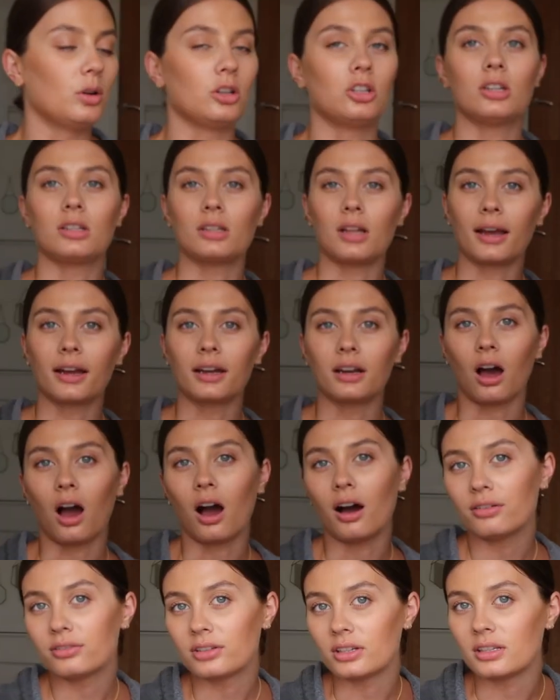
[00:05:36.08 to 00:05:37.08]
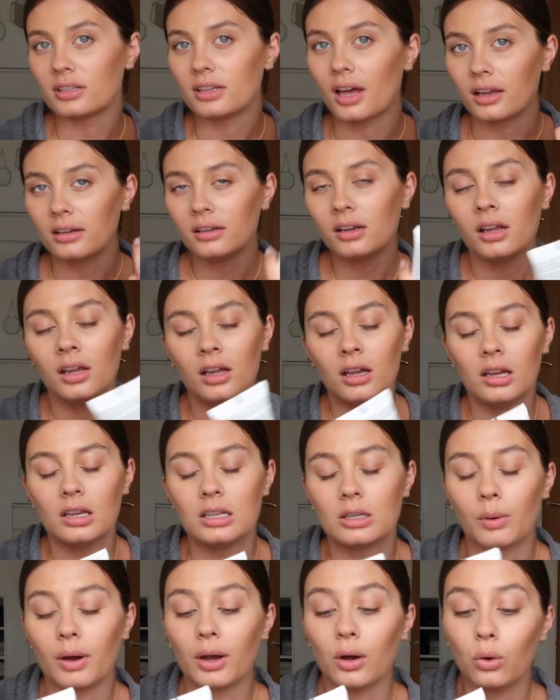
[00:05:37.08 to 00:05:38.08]
which is like an aftersun.
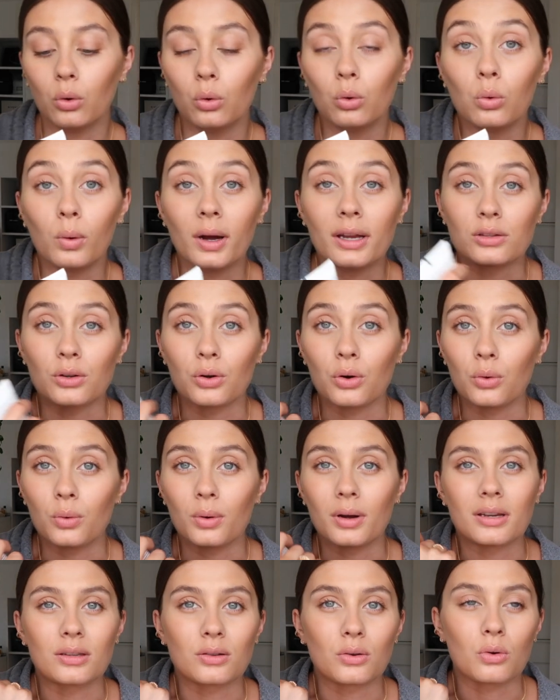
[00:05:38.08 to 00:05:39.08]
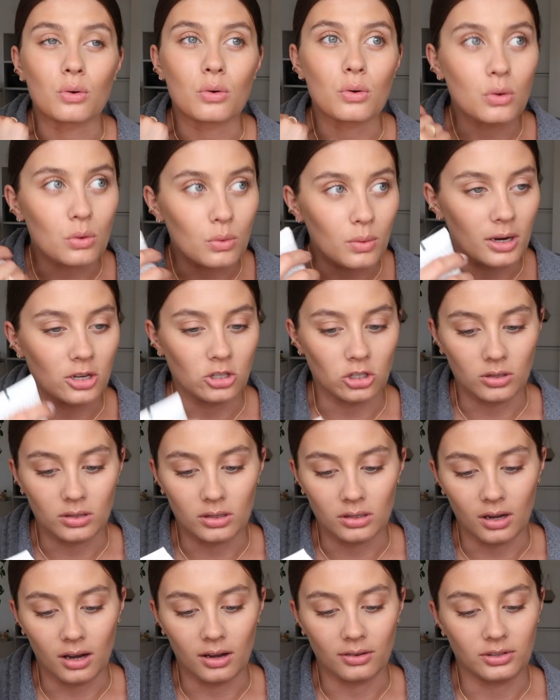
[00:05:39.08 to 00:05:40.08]
So I always, always, always use
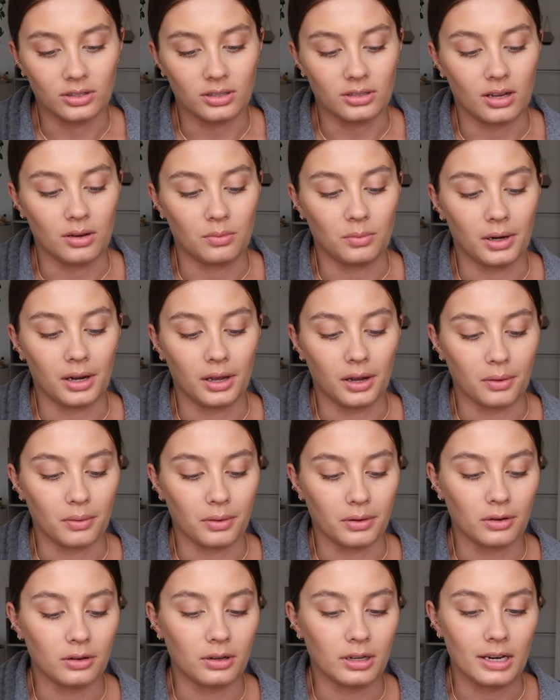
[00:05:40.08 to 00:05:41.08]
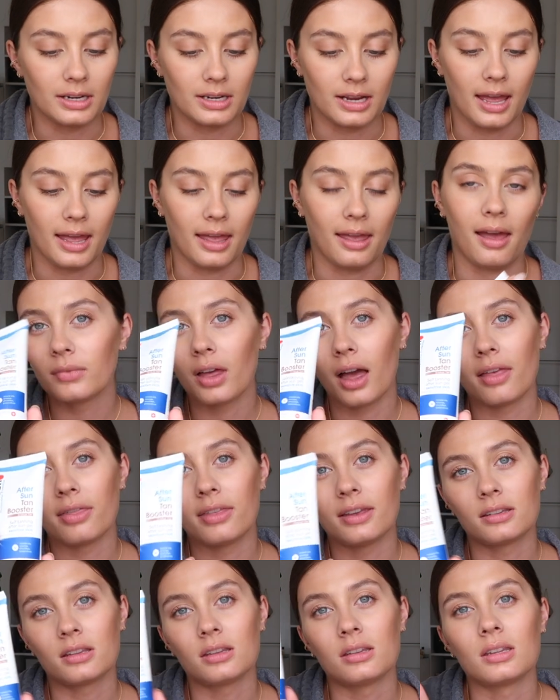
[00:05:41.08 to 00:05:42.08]
an aftersun when I go on holiday.
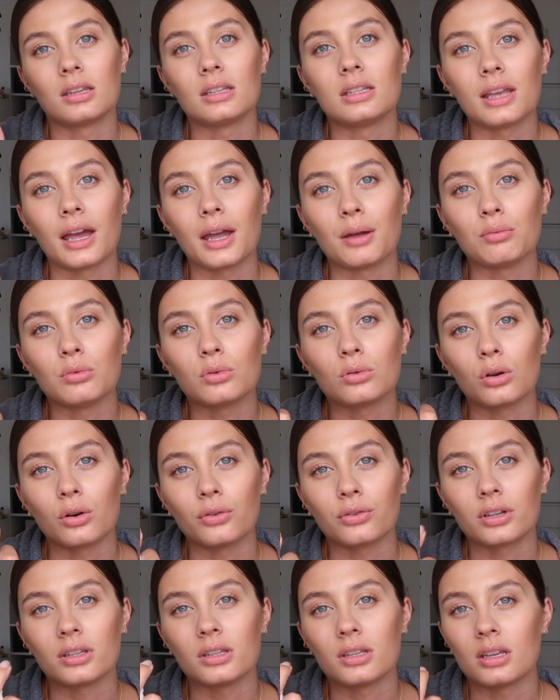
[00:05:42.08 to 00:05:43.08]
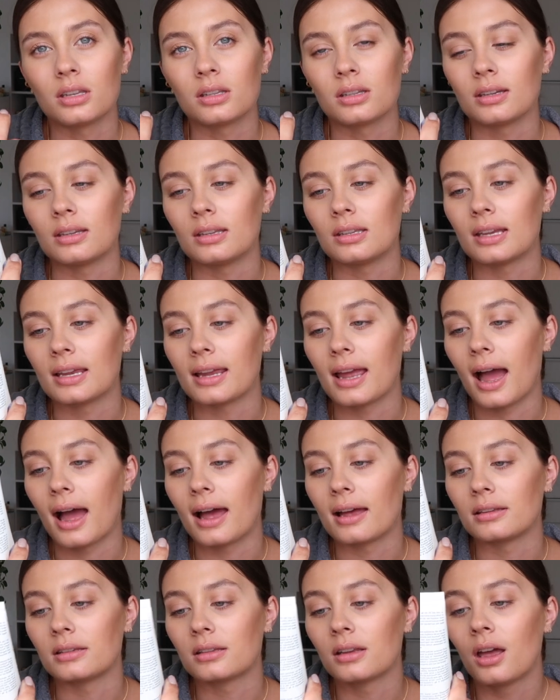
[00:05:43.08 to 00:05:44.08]
And this is the same sort of consistency
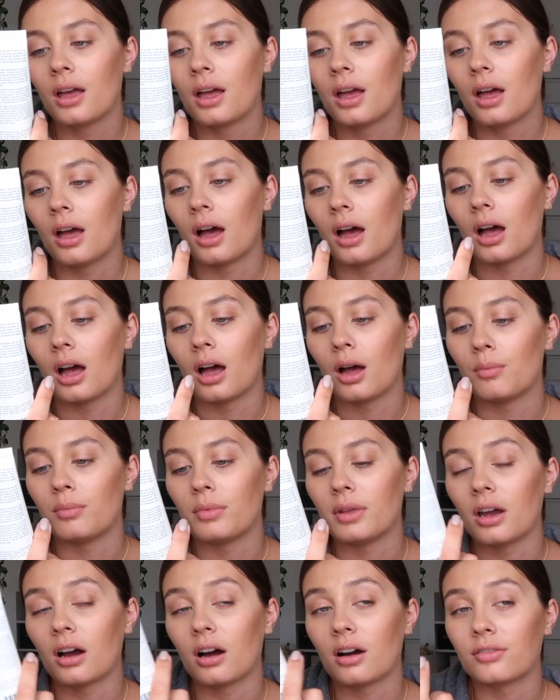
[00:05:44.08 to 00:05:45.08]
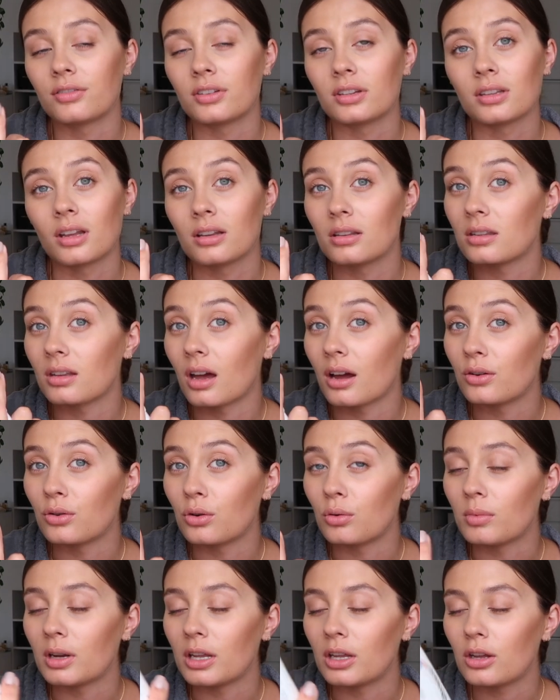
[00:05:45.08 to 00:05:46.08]
as the aftersuns I
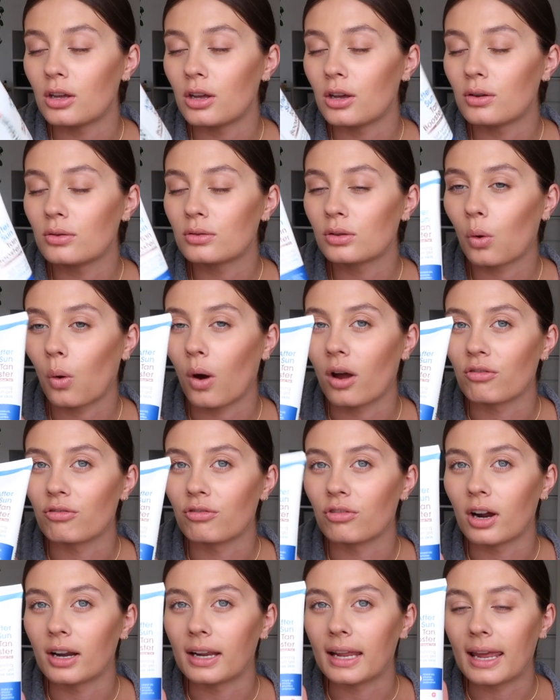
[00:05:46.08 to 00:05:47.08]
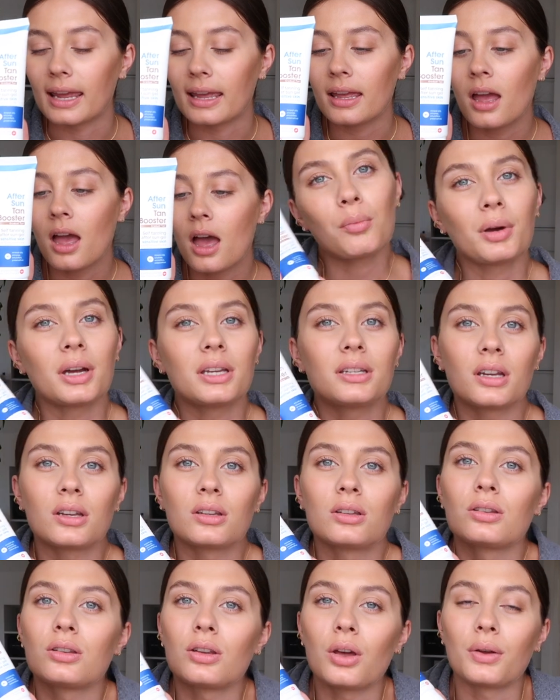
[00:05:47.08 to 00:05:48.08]
normally use, quite runny, but it
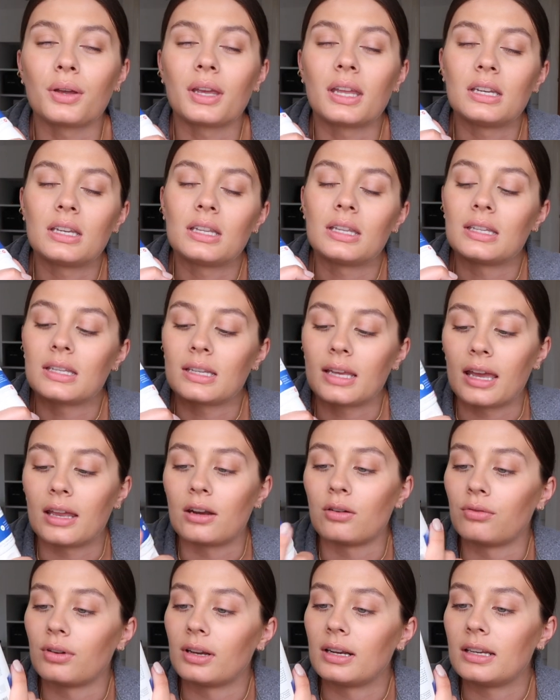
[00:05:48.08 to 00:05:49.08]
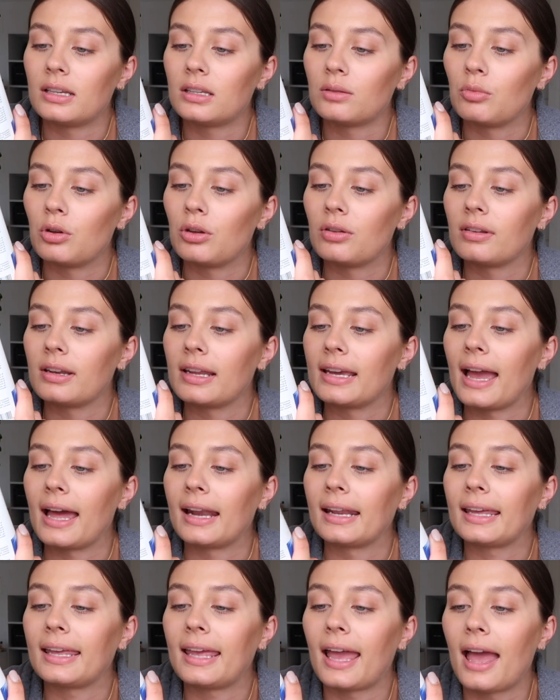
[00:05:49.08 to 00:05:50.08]
does soak into the skin really smoothly,
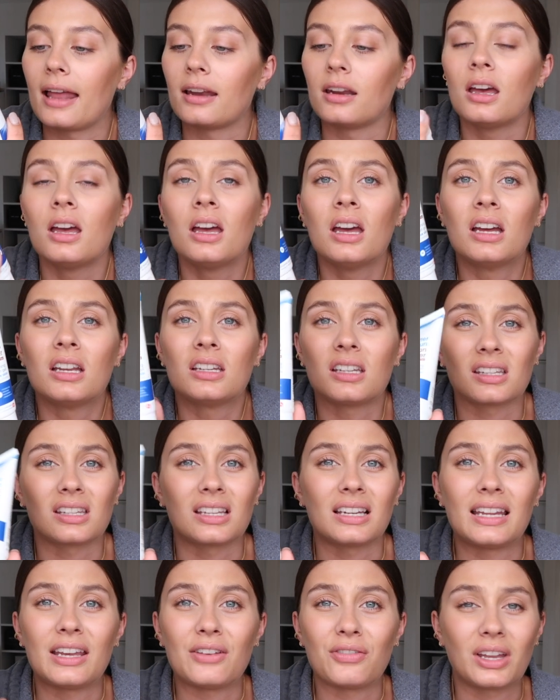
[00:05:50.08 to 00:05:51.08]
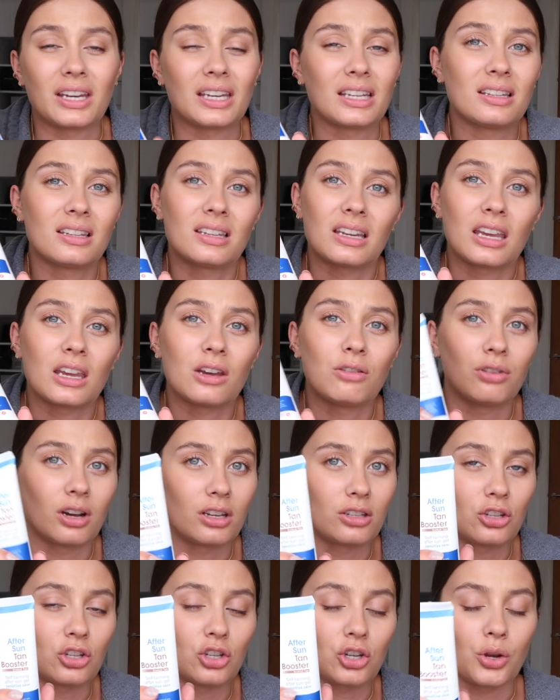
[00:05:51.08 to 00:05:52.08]
and again, doesn't leave any sticky
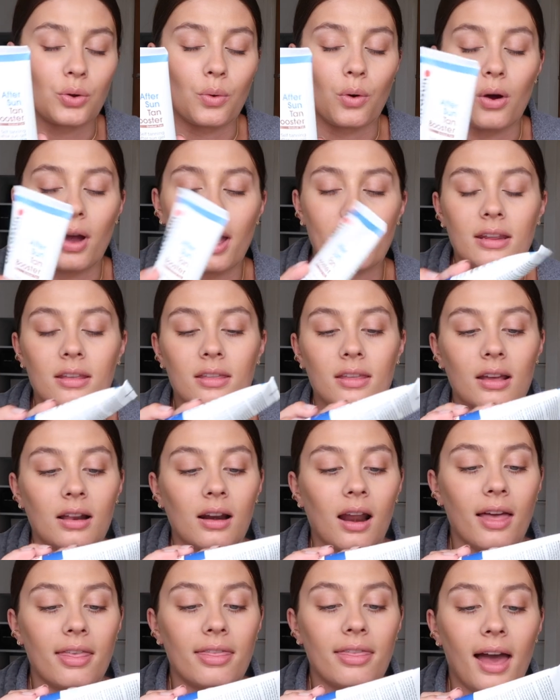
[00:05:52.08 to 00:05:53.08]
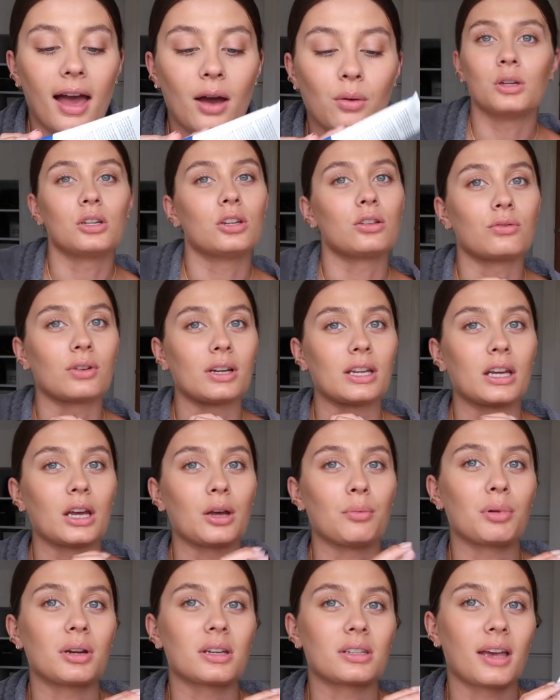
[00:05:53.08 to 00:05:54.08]
residue or anything like that, which is really
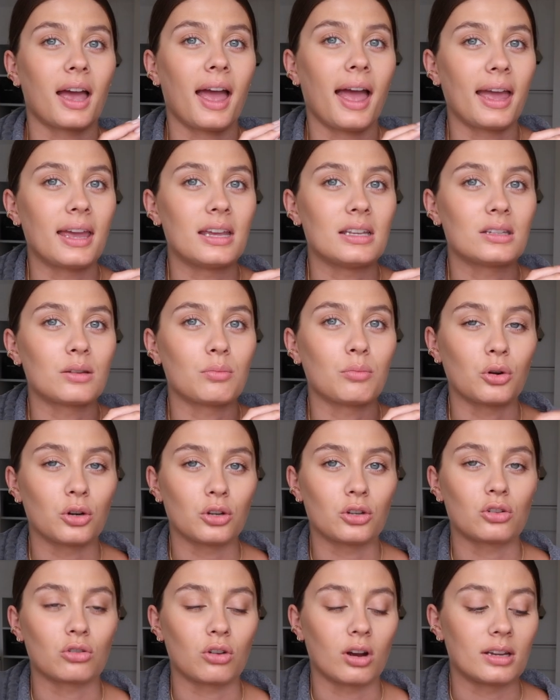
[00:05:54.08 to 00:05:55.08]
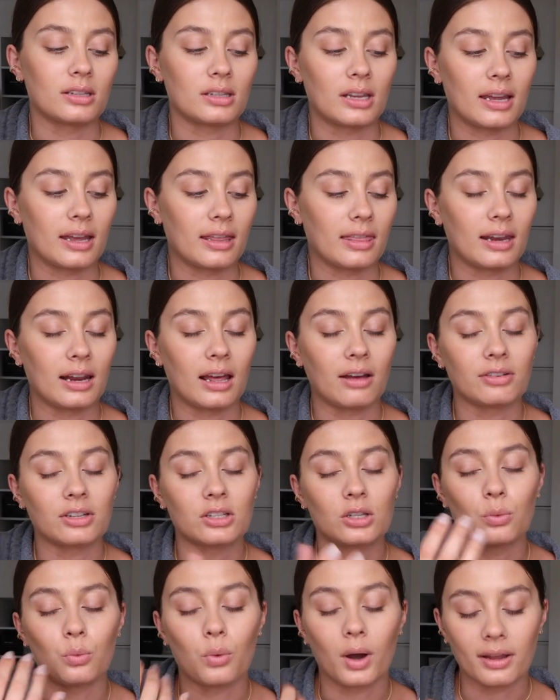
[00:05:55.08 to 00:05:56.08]
good because I hate moisturizing and then having
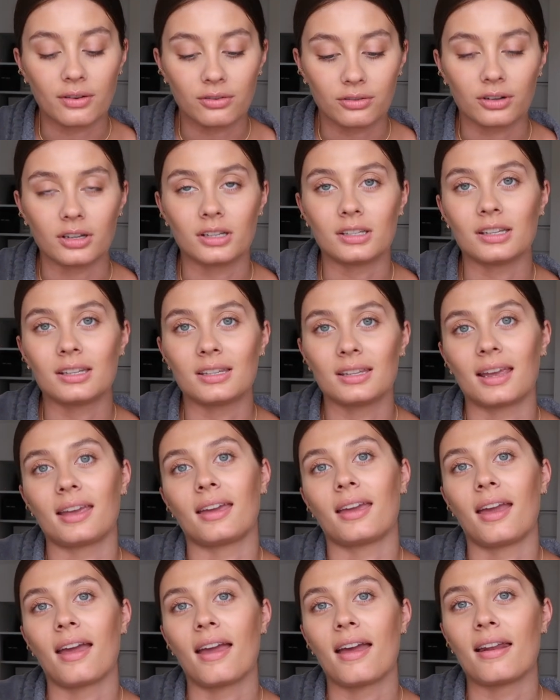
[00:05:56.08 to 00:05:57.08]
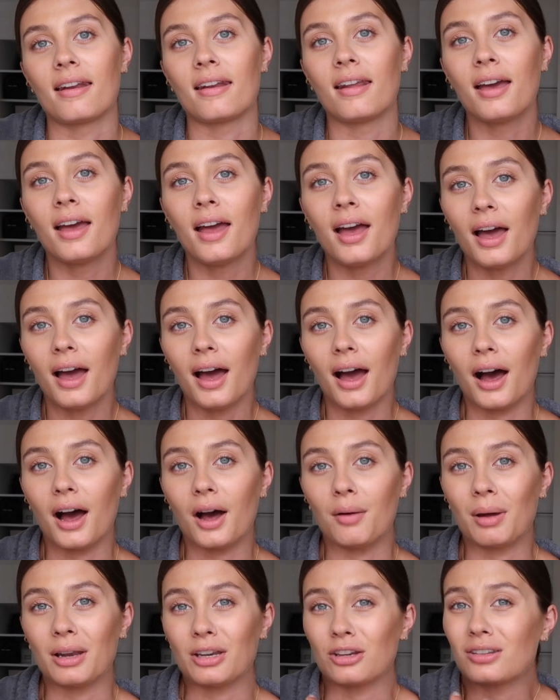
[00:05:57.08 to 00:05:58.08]
to wait for it to sink in,
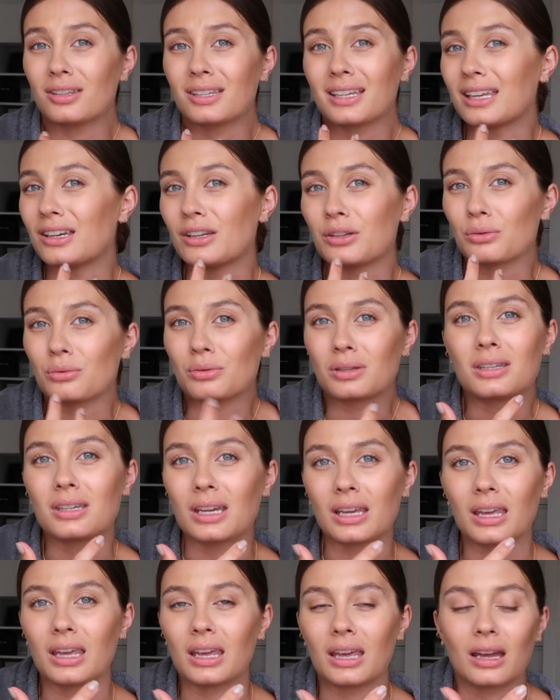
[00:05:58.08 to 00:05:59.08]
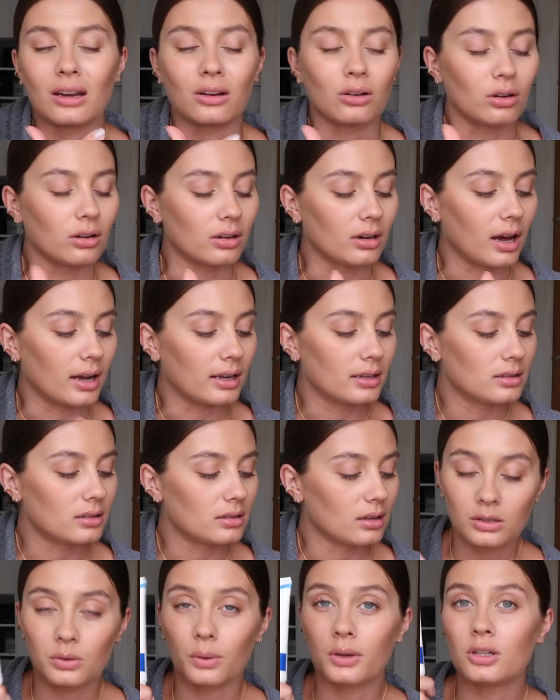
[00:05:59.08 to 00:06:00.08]
and your skin is all sticky and not
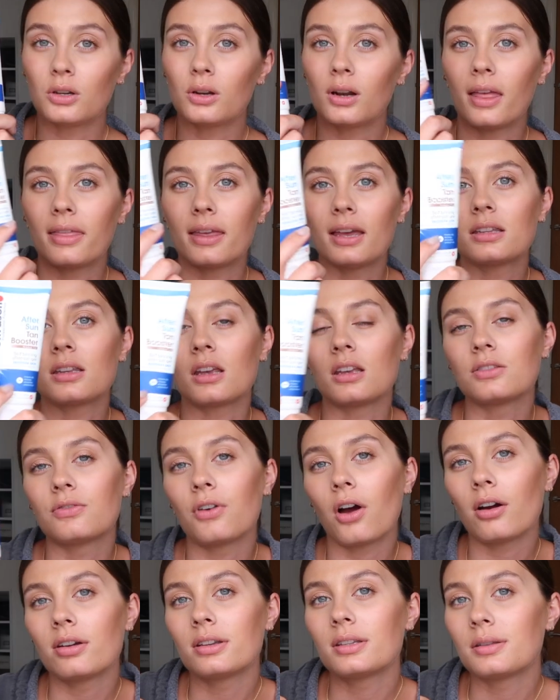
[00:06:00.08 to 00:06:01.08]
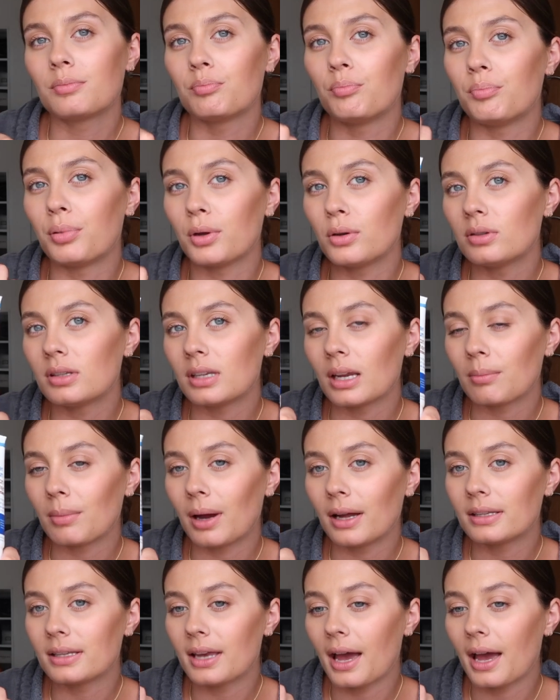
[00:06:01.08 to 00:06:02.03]
nice. So I do like this. As far as boosting my